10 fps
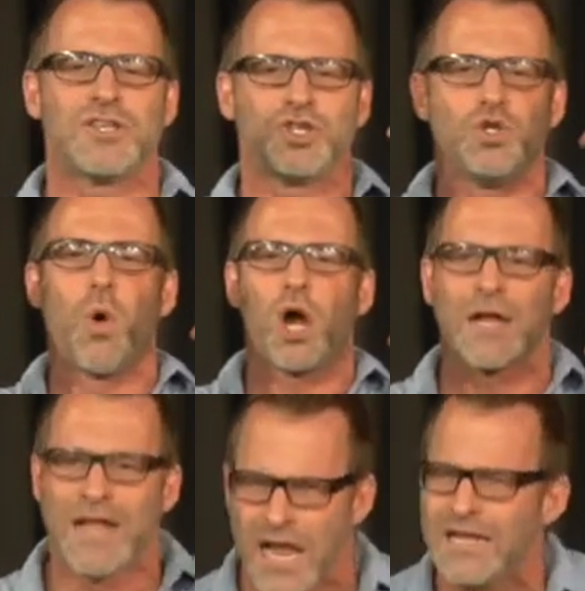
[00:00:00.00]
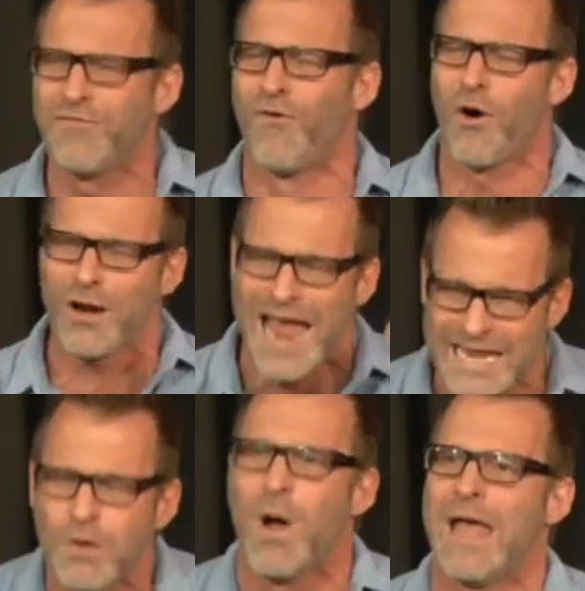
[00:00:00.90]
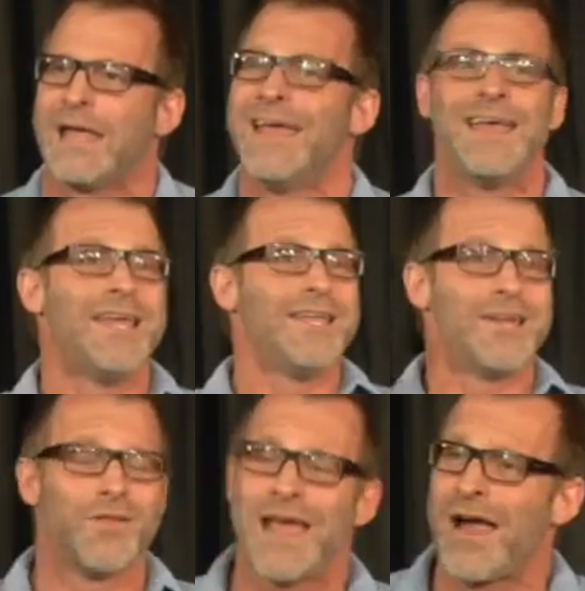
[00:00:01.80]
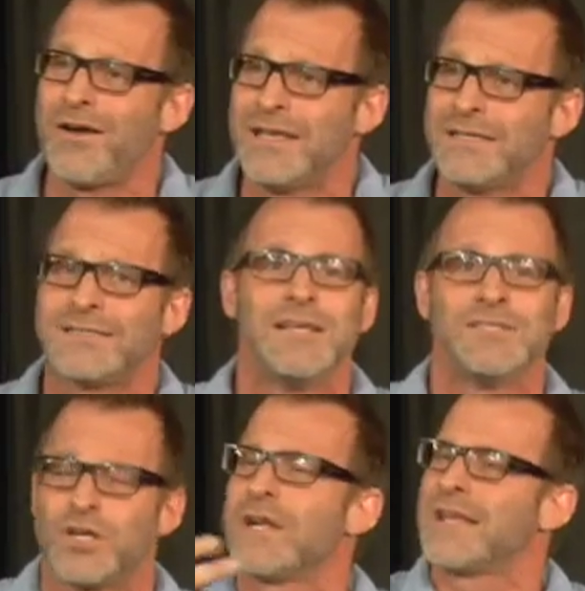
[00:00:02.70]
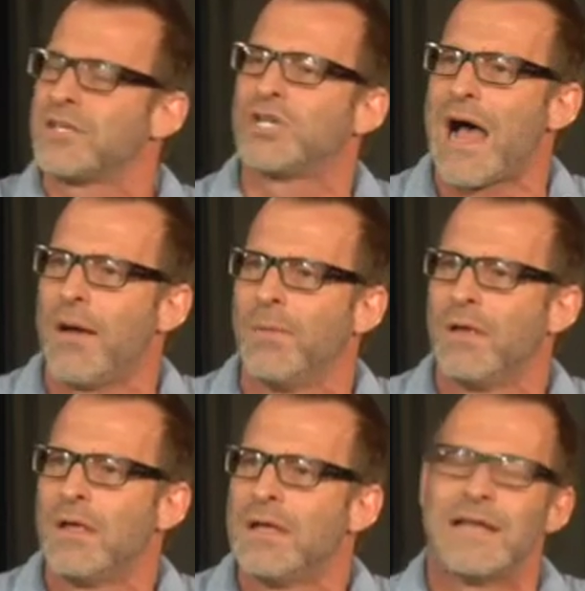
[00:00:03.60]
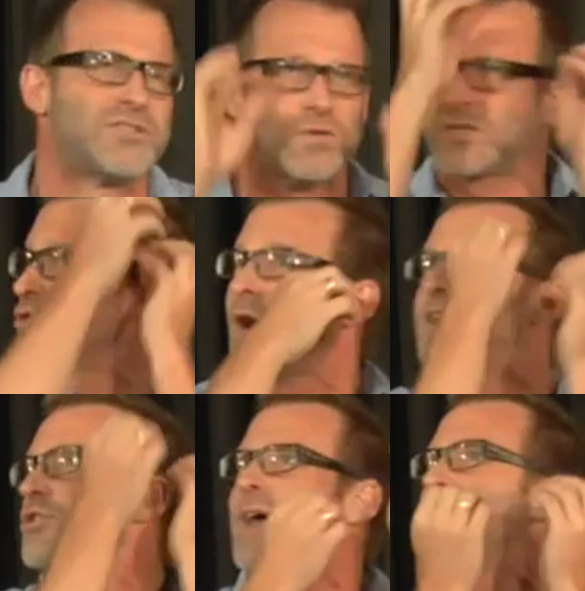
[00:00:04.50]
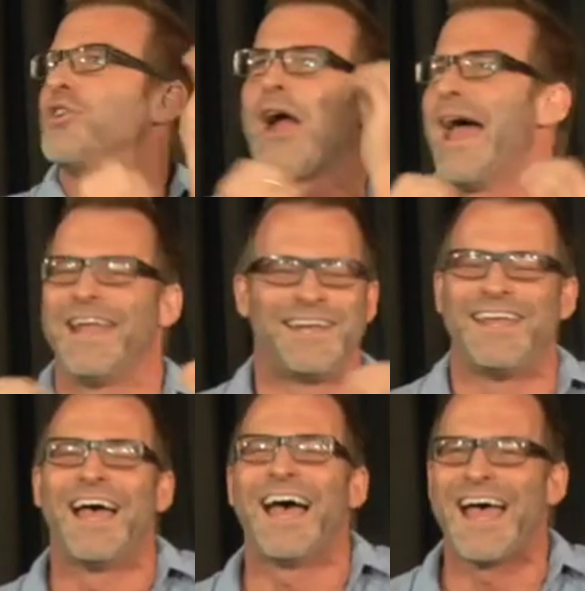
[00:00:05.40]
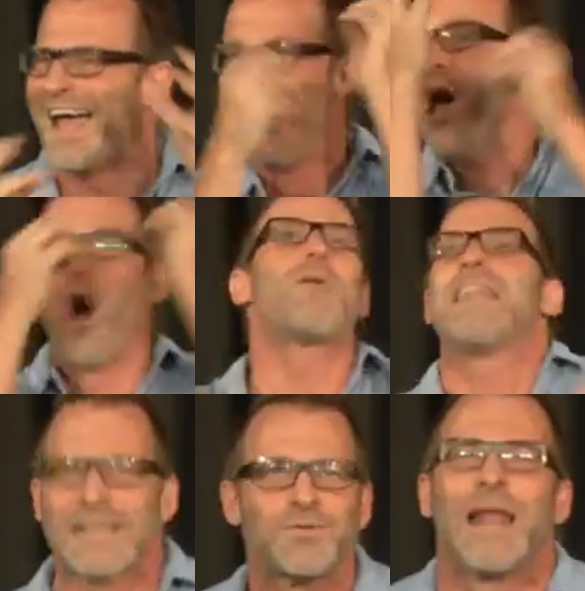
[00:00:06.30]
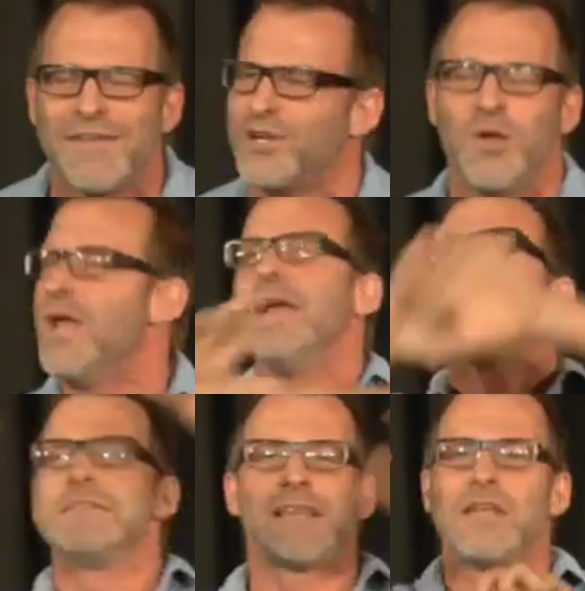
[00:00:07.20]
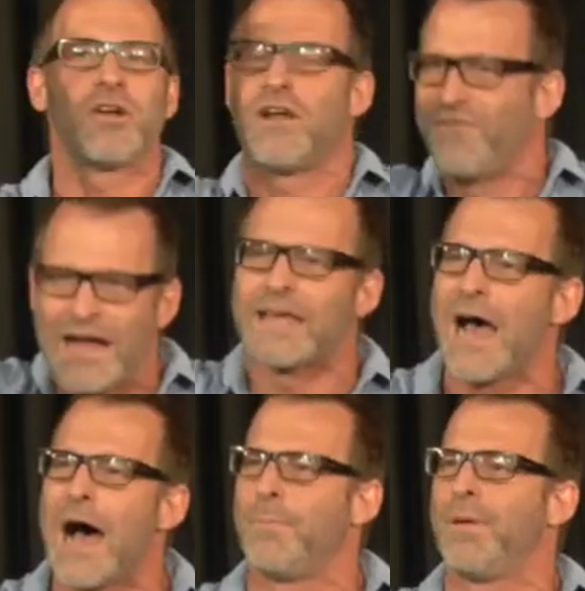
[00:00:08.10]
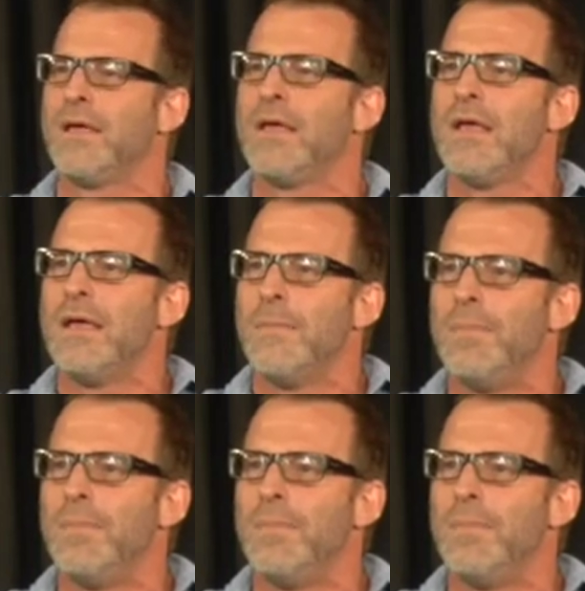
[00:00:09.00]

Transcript: that you are gunning for anyway. You know the irony is, is you're gonna get the job. Now don't start trying to do that in your head. Okay, that's what I have to do. Because then you're gonna